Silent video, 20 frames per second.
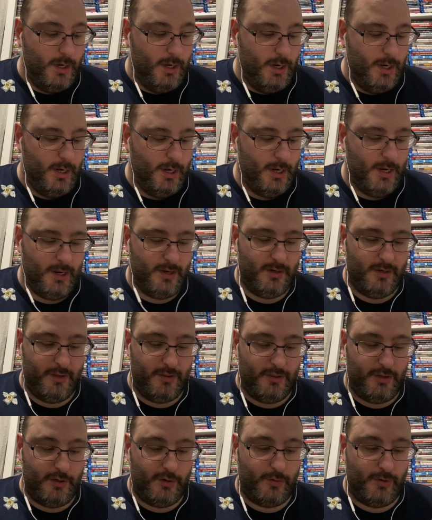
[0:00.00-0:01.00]
And
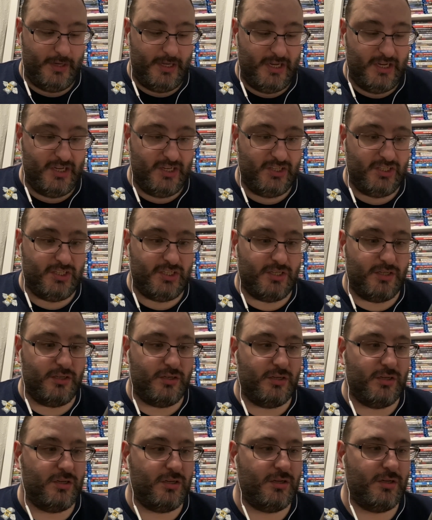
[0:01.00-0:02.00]
there is
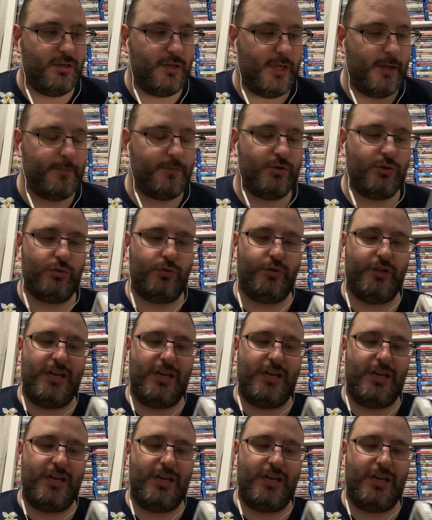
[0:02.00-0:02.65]
absolutely